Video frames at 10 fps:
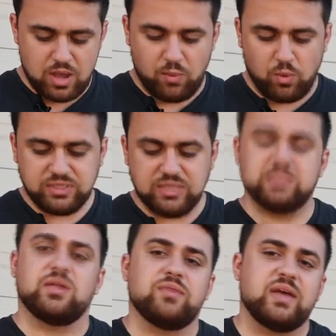And once
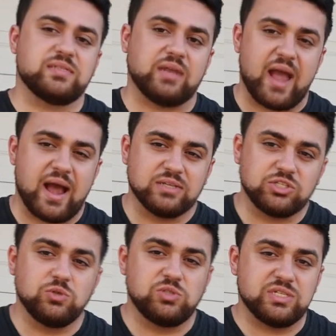it's done that, it's gonna
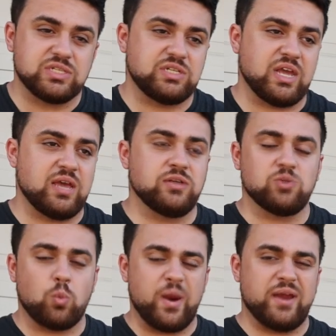ask you to stand
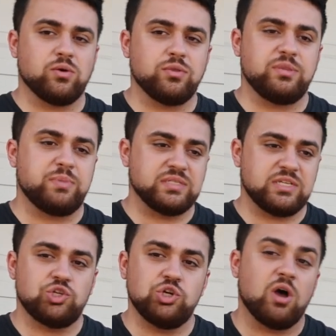where the
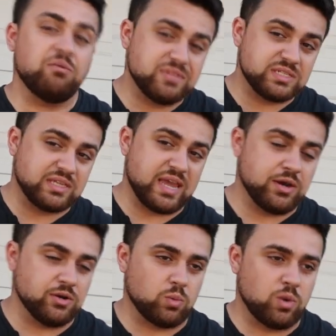position of the
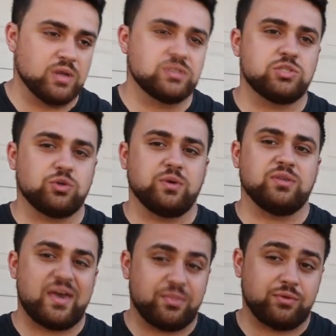scanner was
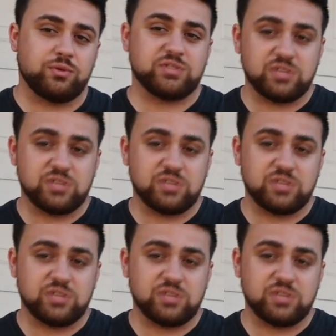during that third